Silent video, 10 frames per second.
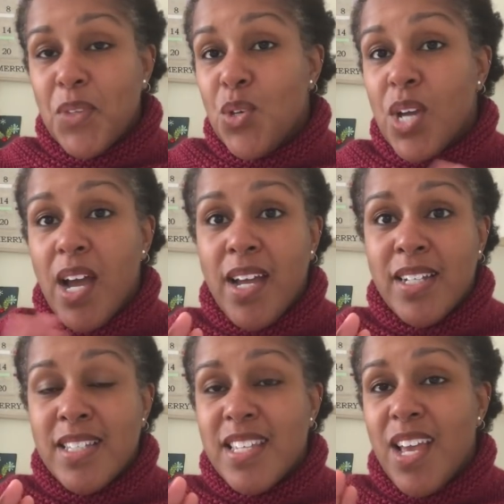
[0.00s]
You
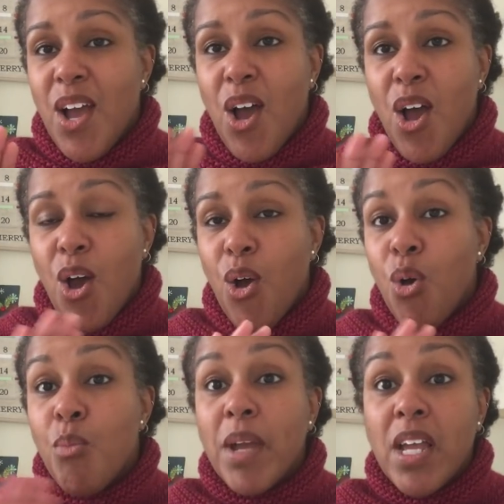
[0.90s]
guys,
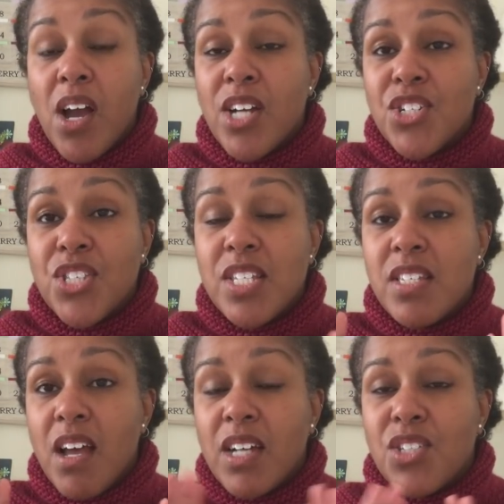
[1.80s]
oh my gosh, these
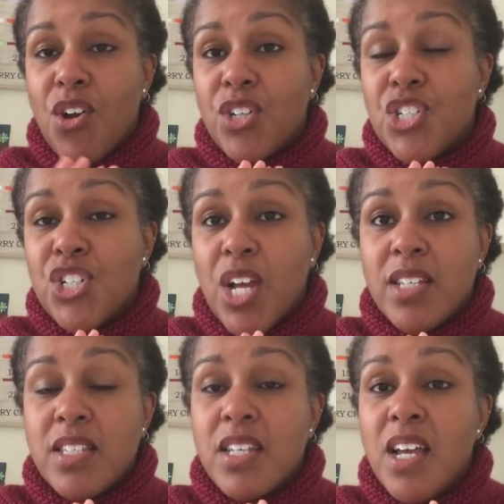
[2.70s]
socks are
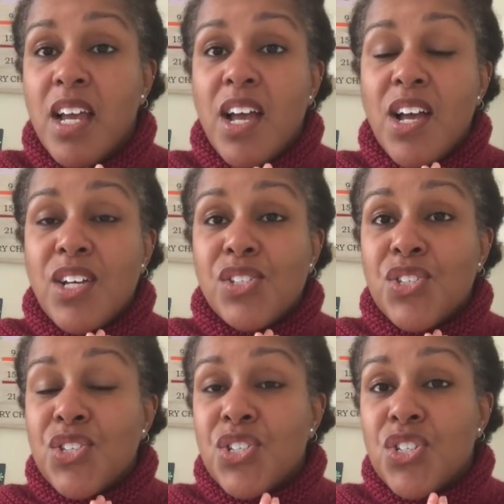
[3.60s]
just
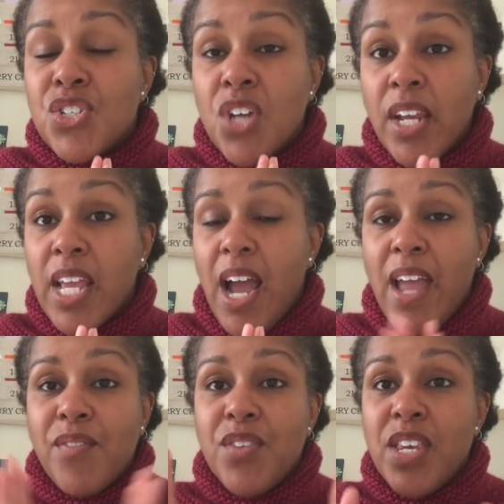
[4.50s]
stunning.
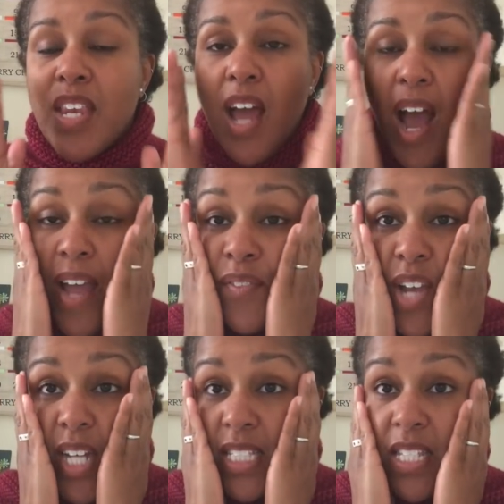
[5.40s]
I have n I've
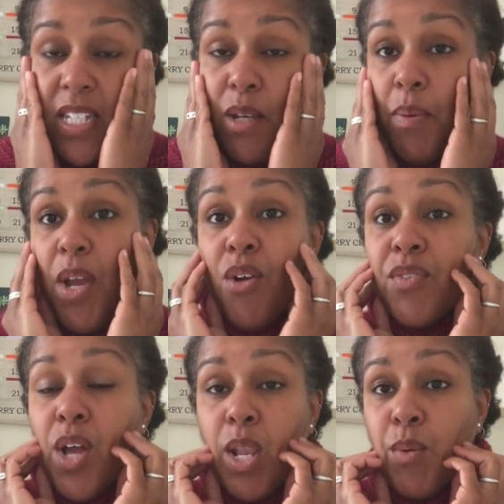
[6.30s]
not seen a pair
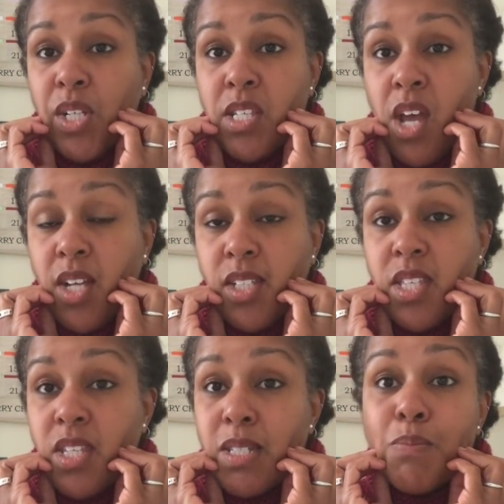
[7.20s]
of colorwork socks
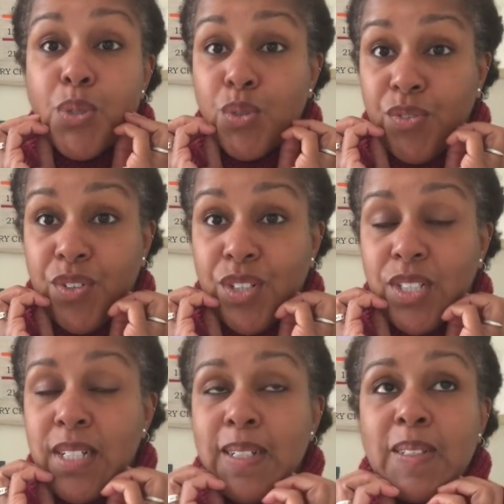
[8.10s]
this beautiful.